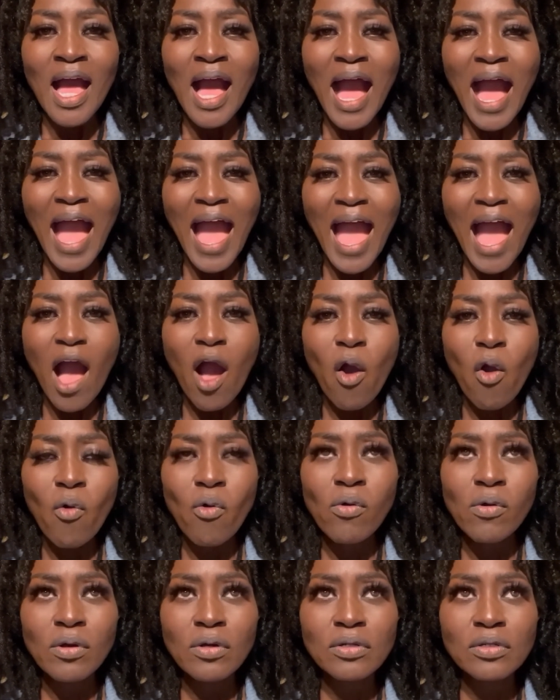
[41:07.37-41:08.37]

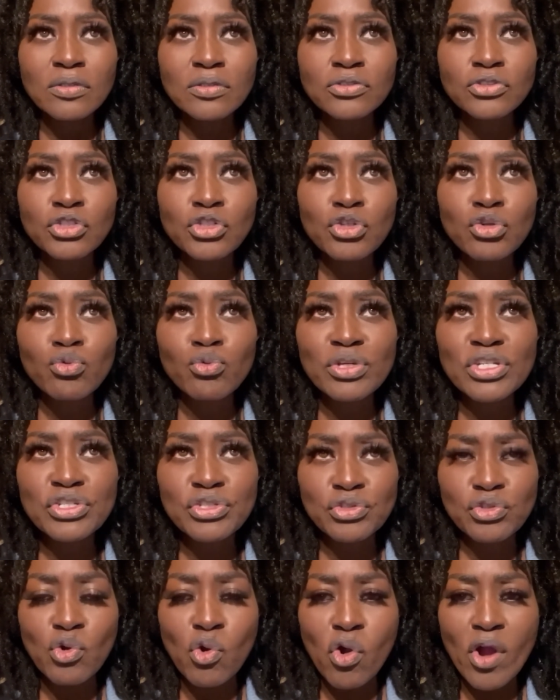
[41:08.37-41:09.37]
How do you
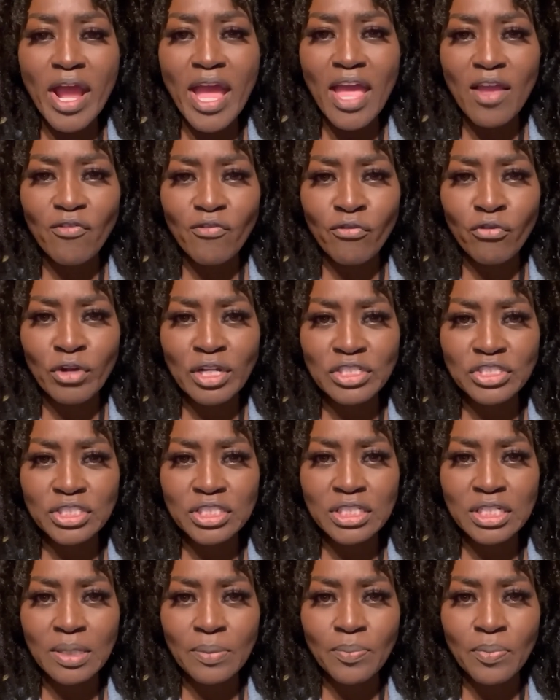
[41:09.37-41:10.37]
restore a
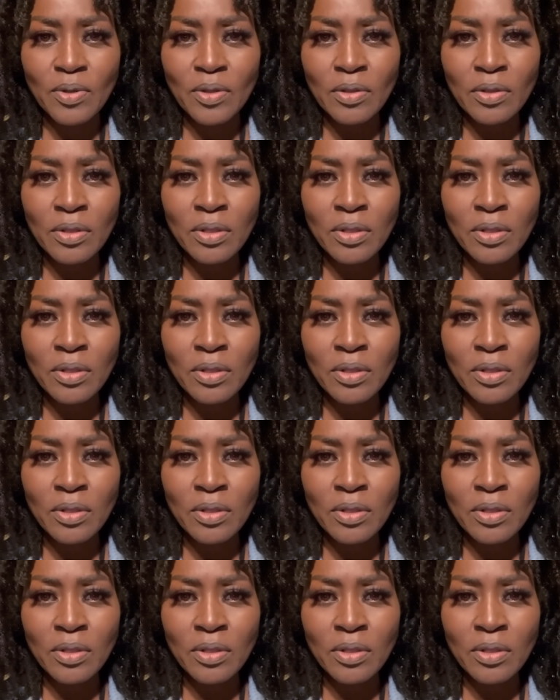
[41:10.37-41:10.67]
friendship